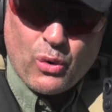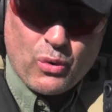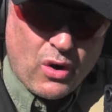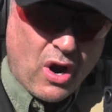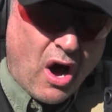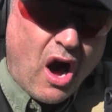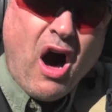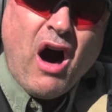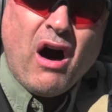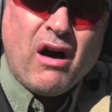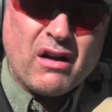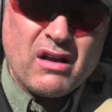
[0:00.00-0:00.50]

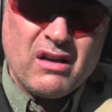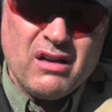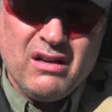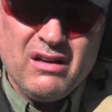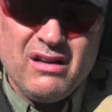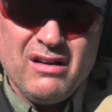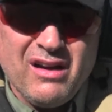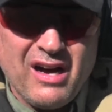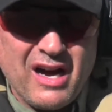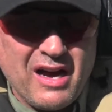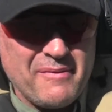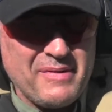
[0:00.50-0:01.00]
wrong.
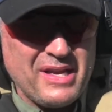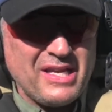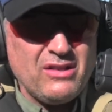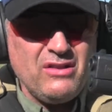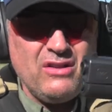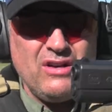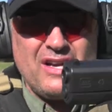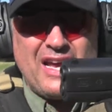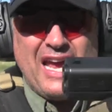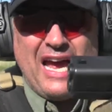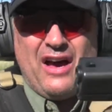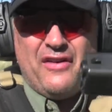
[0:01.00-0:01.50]
I mean,
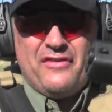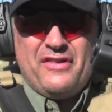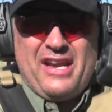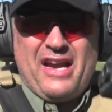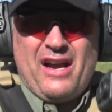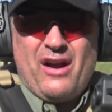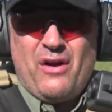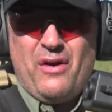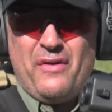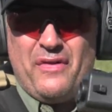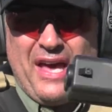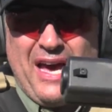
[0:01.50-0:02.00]
look how
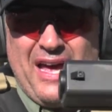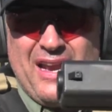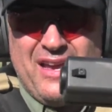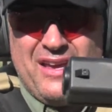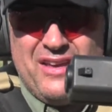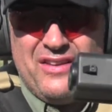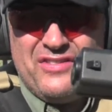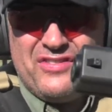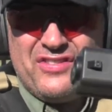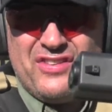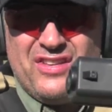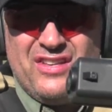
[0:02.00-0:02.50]
narrow that
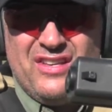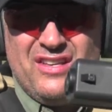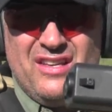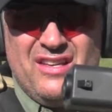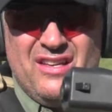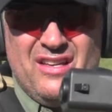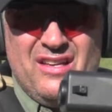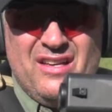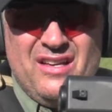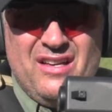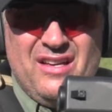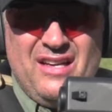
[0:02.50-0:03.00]
is.
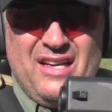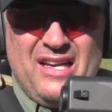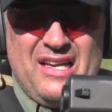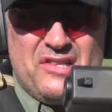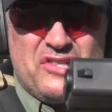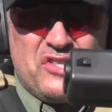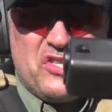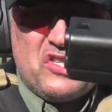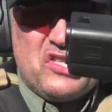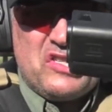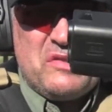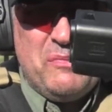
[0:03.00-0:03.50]

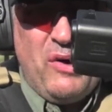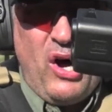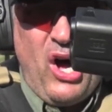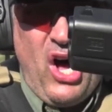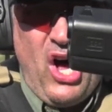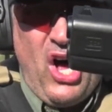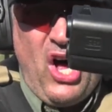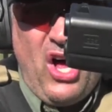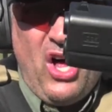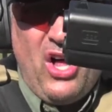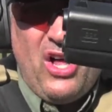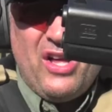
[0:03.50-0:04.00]
It's
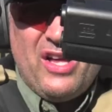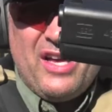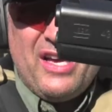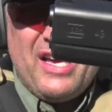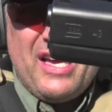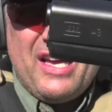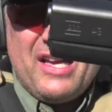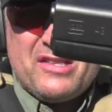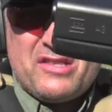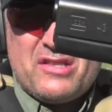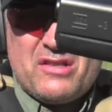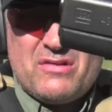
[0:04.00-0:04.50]
small,
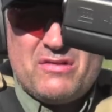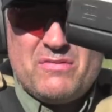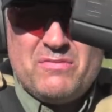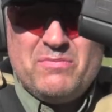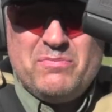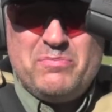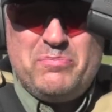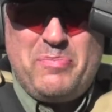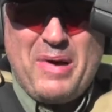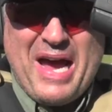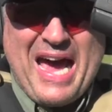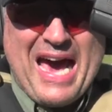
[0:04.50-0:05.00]
it's
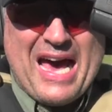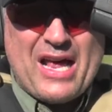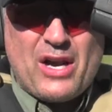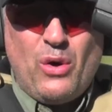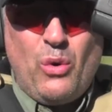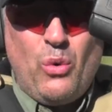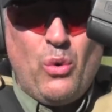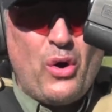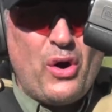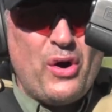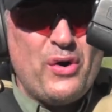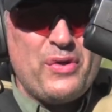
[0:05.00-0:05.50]

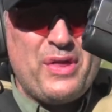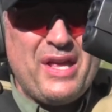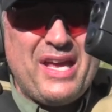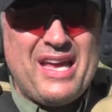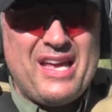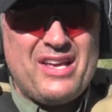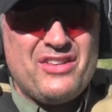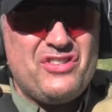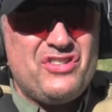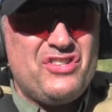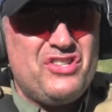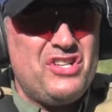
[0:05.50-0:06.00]
battle worthy.
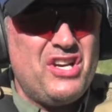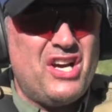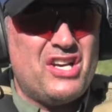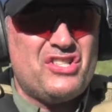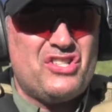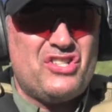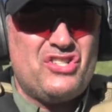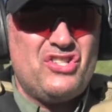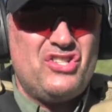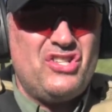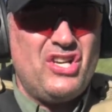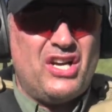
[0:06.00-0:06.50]
It's just
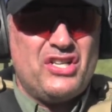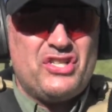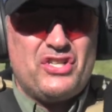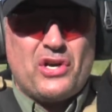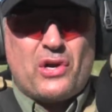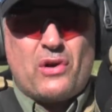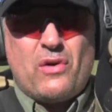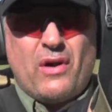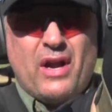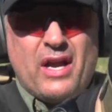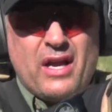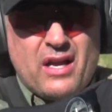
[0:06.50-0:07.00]
such a
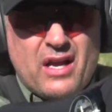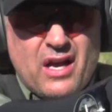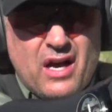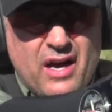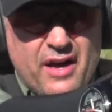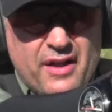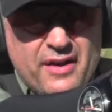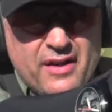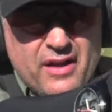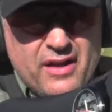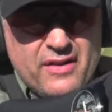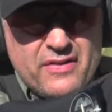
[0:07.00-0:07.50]
great
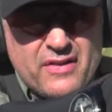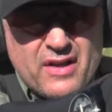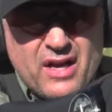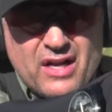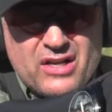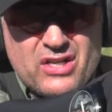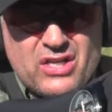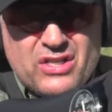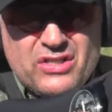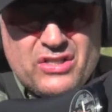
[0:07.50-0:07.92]
gun, the